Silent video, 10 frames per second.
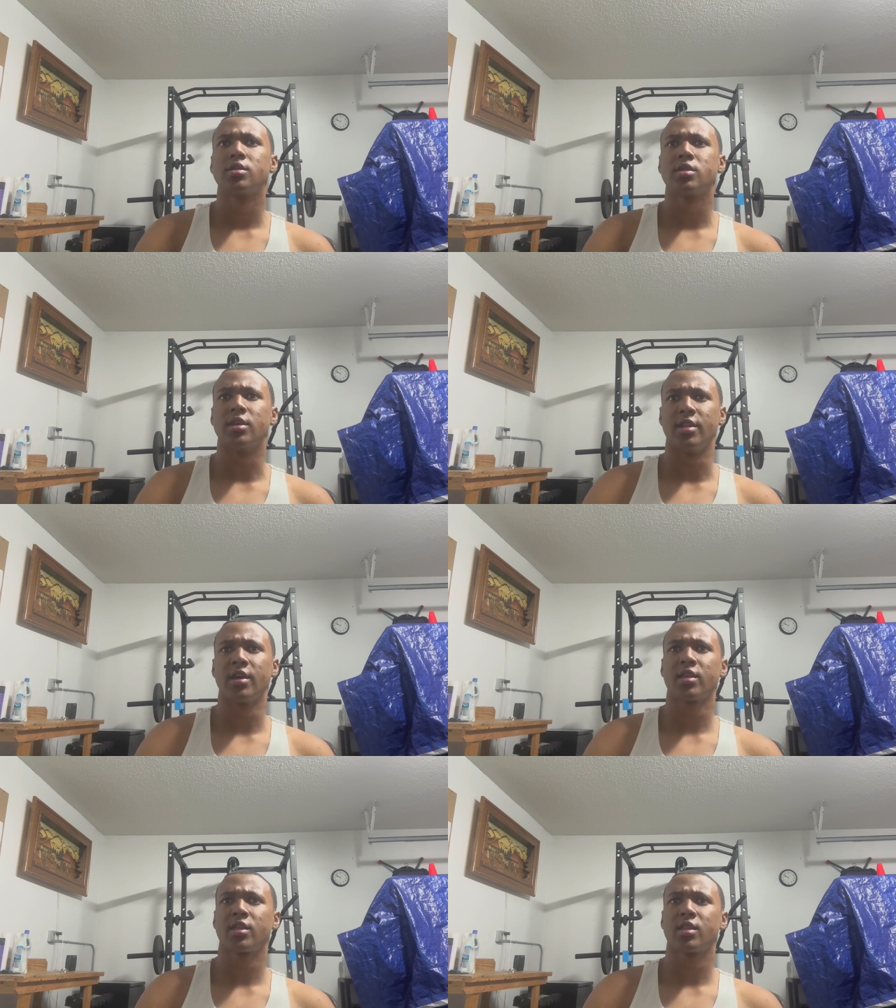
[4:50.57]
the
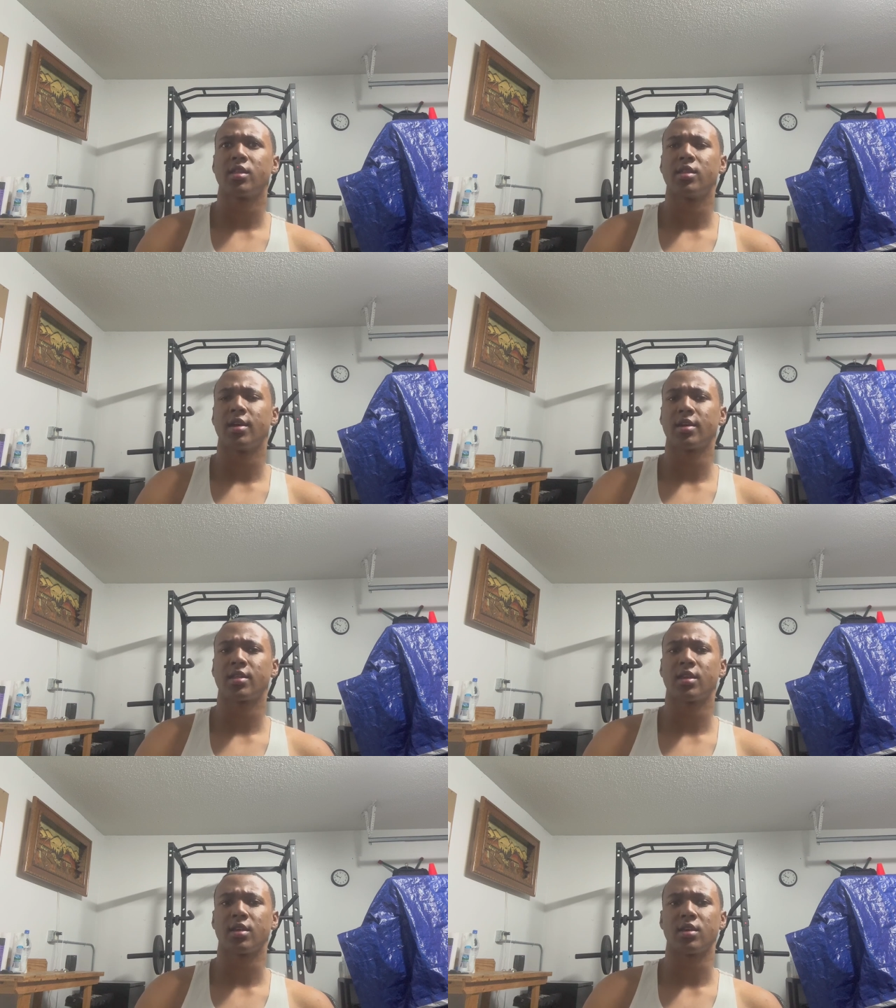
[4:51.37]
next
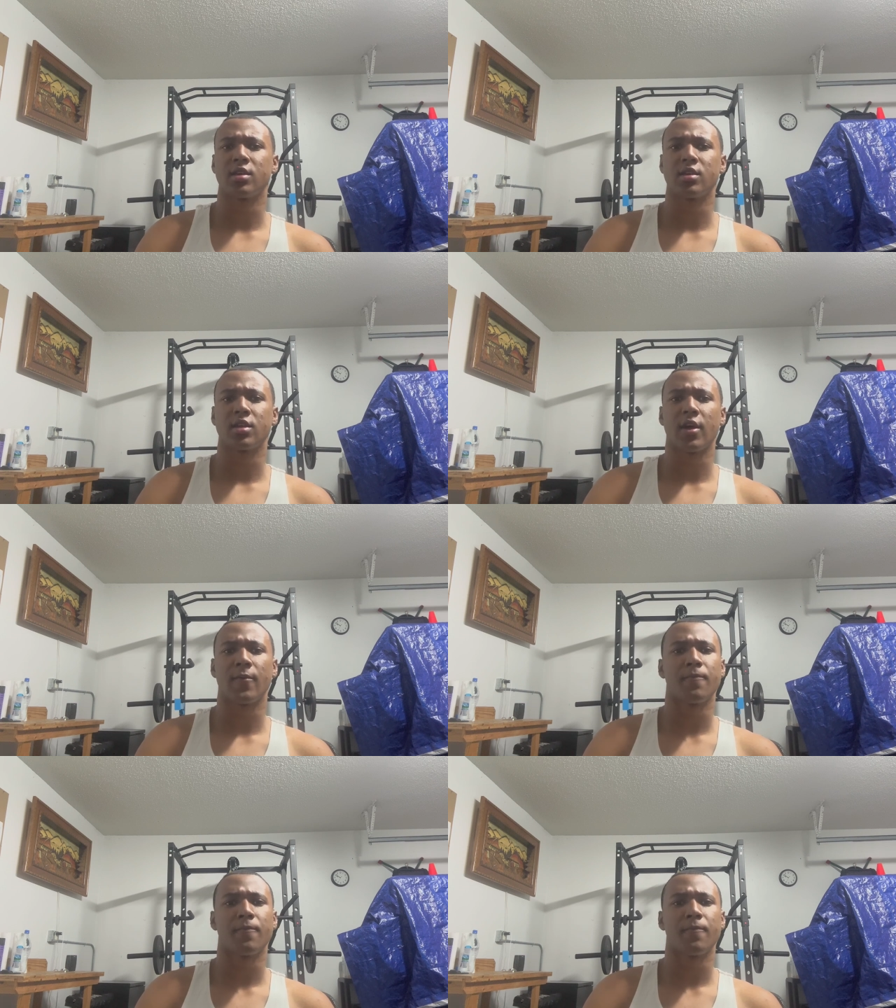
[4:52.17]
next thing is that